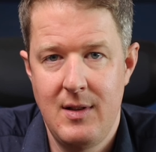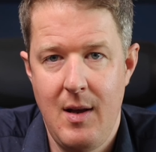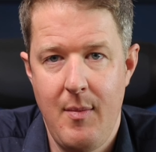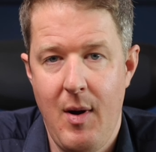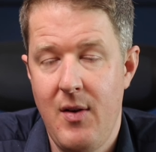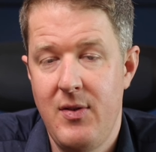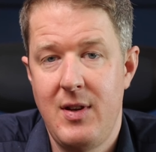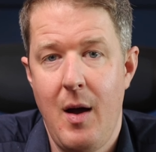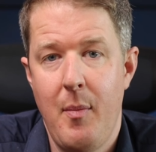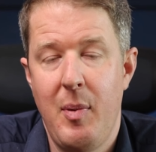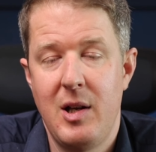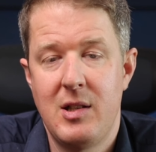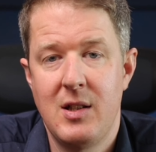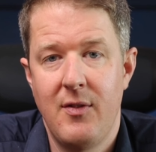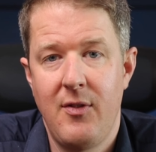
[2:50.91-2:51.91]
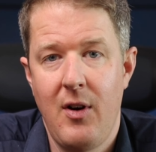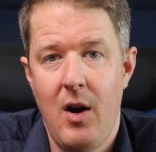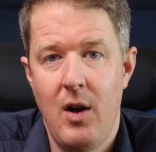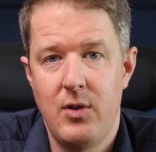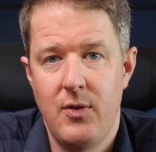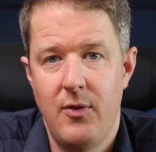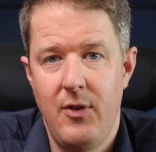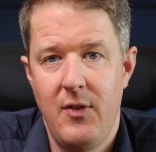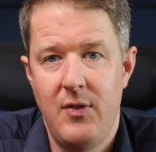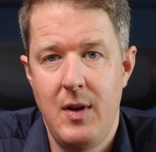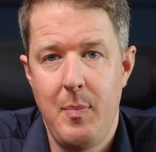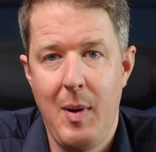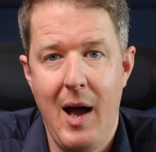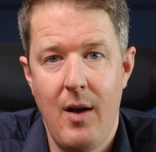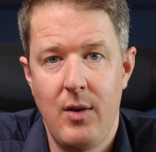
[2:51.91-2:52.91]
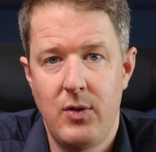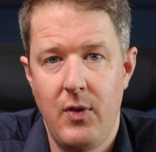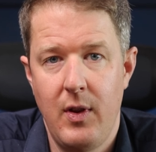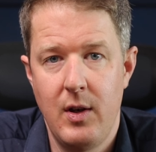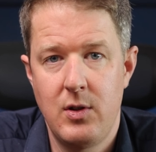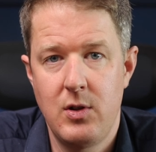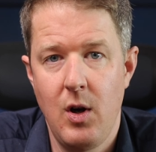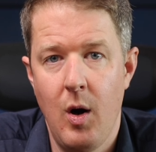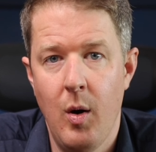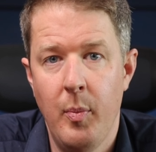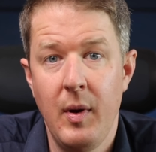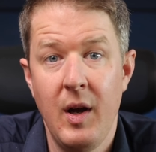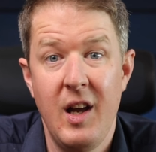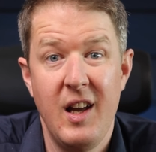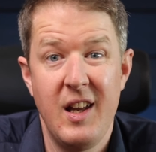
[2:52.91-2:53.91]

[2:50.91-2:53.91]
they might have set a budget for £150 for the job.